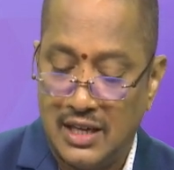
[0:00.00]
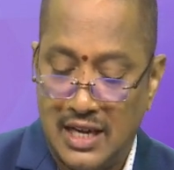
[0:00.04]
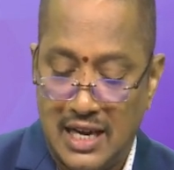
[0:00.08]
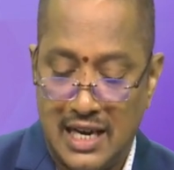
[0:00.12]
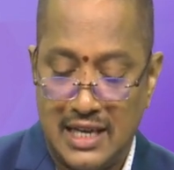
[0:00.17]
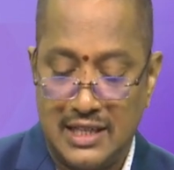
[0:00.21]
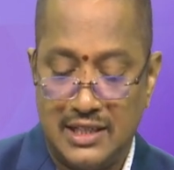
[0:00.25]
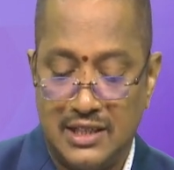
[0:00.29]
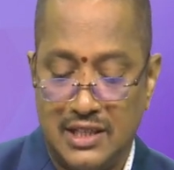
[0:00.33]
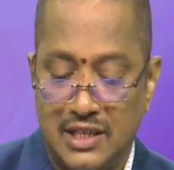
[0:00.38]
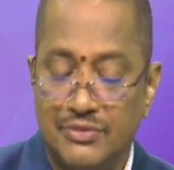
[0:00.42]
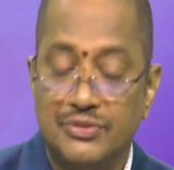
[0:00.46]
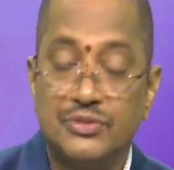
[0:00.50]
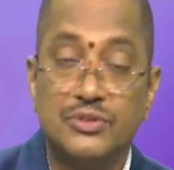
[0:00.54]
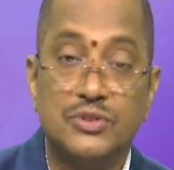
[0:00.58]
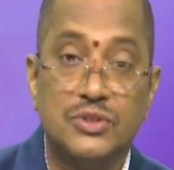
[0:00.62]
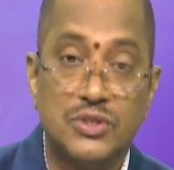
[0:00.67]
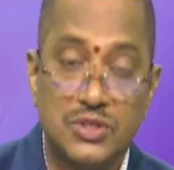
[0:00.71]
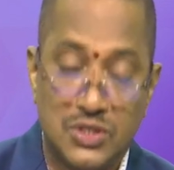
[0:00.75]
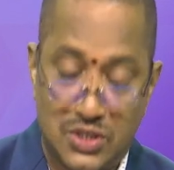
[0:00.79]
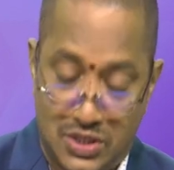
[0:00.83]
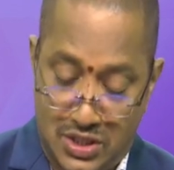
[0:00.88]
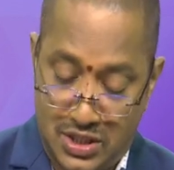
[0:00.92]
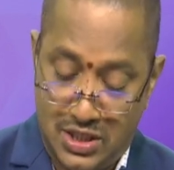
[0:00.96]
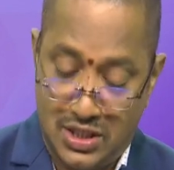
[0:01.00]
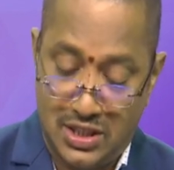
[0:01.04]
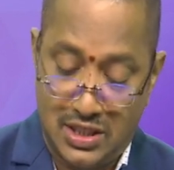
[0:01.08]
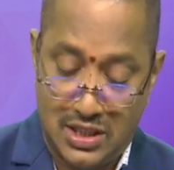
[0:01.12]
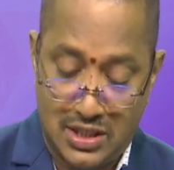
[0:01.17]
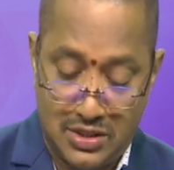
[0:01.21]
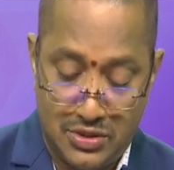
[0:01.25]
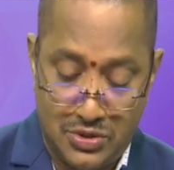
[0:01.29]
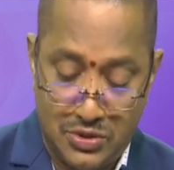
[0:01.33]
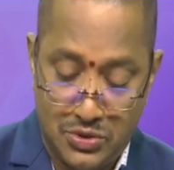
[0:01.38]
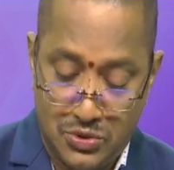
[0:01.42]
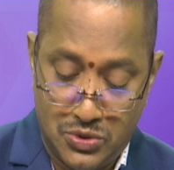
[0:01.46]
And of course, here
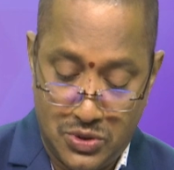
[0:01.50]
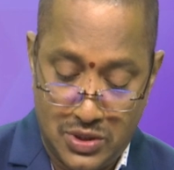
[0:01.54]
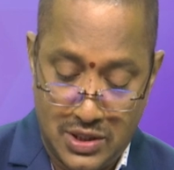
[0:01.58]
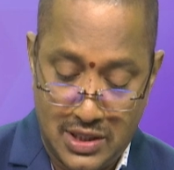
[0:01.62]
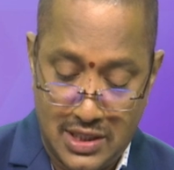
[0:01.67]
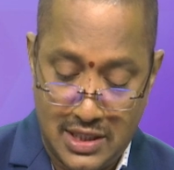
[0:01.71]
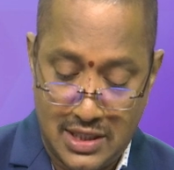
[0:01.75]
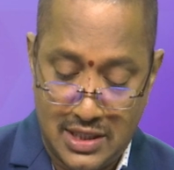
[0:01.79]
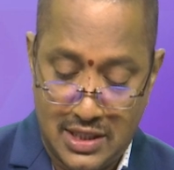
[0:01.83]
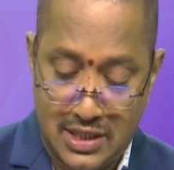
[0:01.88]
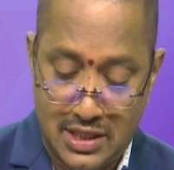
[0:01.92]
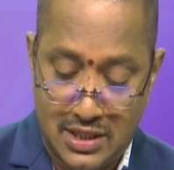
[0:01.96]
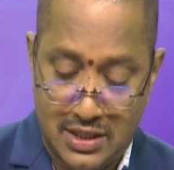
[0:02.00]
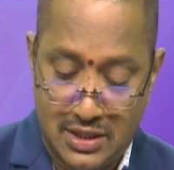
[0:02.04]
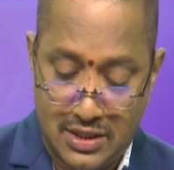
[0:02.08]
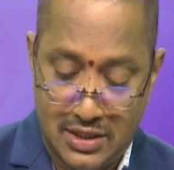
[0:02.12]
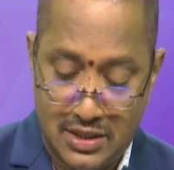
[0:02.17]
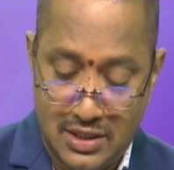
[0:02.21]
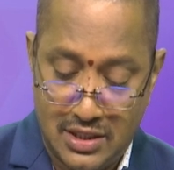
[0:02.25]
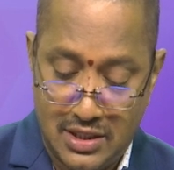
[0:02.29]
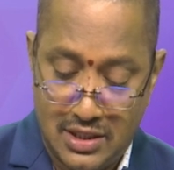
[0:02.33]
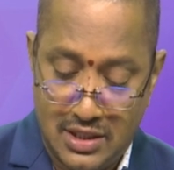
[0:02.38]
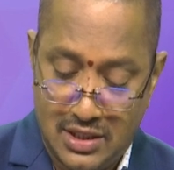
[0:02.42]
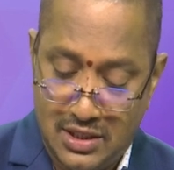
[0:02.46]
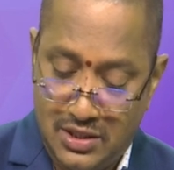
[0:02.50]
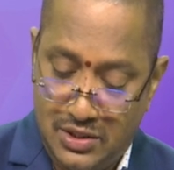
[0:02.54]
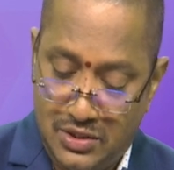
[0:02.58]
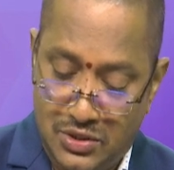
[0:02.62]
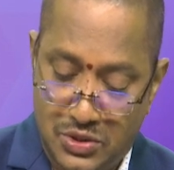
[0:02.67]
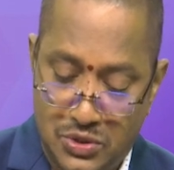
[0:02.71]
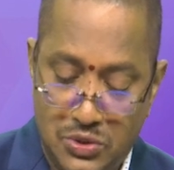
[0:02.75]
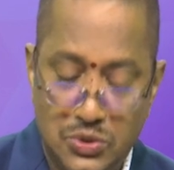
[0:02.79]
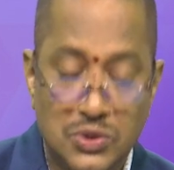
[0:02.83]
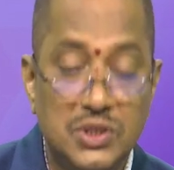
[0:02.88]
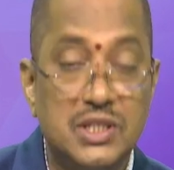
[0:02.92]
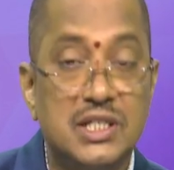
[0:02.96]
you know that
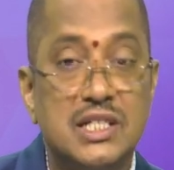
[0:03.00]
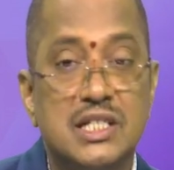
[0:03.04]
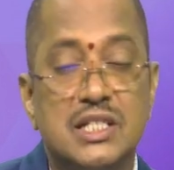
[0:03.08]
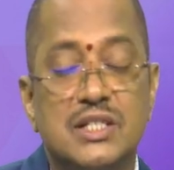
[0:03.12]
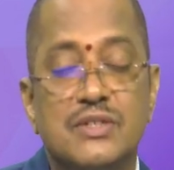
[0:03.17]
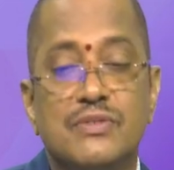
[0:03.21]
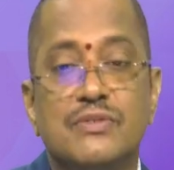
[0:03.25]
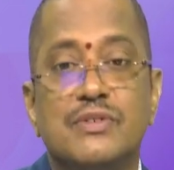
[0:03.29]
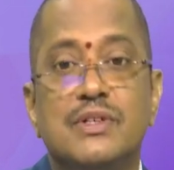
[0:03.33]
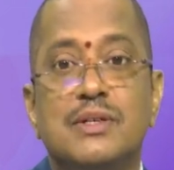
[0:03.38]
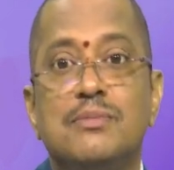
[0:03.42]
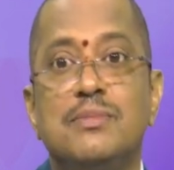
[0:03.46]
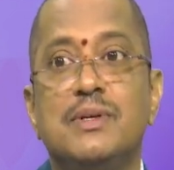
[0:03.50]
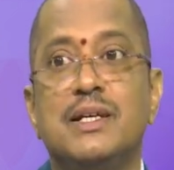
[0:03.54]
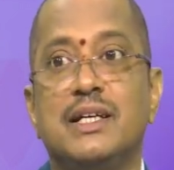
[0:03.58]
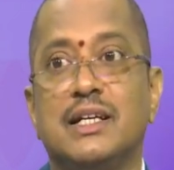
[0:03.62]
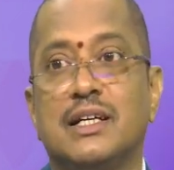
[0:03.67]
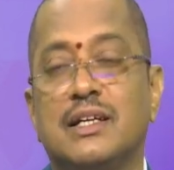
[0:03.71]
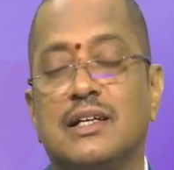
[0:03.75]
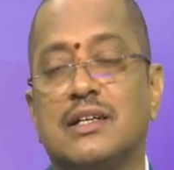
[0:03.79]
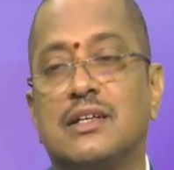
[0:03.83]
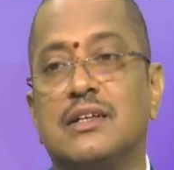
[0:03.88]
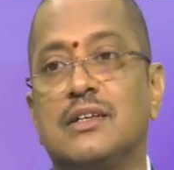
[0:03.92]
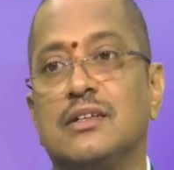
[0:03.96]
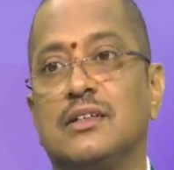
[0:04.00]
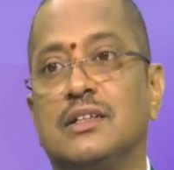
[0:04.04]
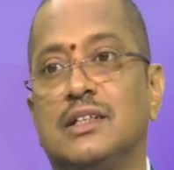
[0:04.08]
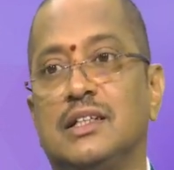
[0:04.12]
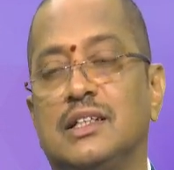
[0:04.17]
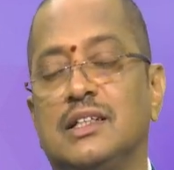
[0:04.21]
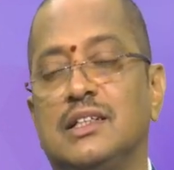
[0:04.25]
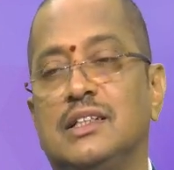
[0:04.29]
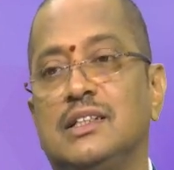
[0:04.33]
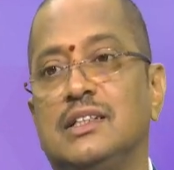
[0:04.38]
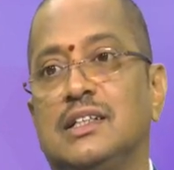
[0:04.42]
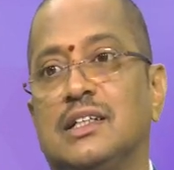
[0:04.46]
units will be
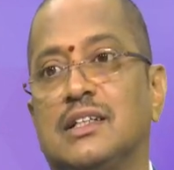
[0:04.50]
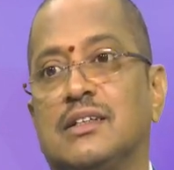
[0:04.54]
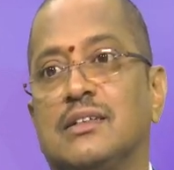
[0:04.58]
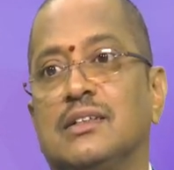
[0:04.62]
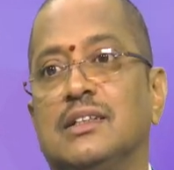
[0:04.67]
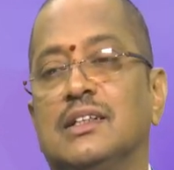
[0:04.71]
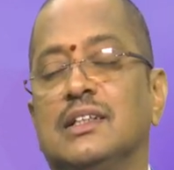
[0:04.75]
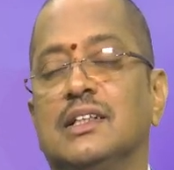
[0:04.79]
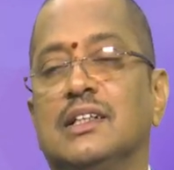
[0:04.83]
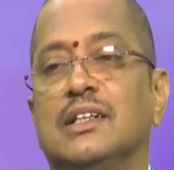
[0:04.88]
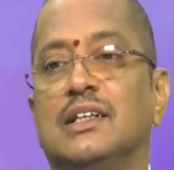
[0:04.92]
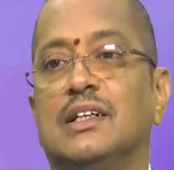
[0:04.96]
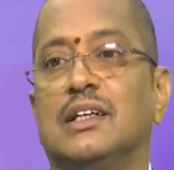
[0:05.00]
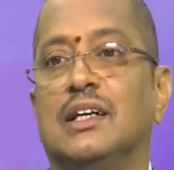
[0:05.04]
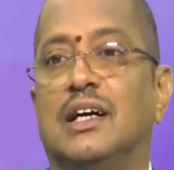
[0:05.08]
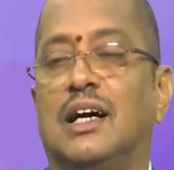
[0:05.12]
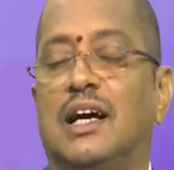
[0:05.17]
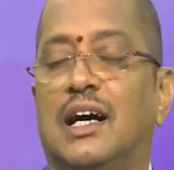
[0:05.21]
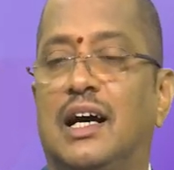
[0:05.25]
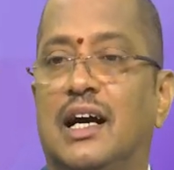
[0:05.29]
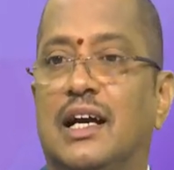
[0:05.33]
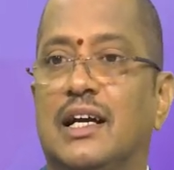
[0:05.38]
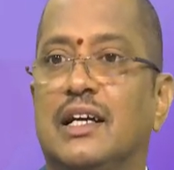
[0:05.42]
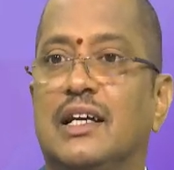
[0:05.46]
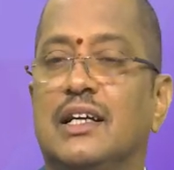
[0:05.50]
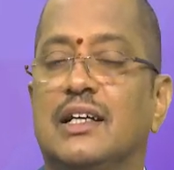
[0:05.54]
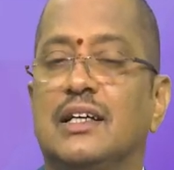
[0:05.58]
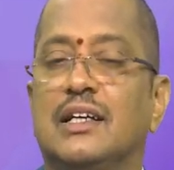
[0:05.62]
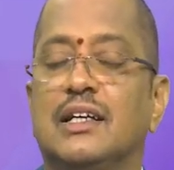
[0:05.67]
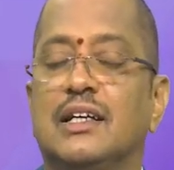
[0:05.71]
here and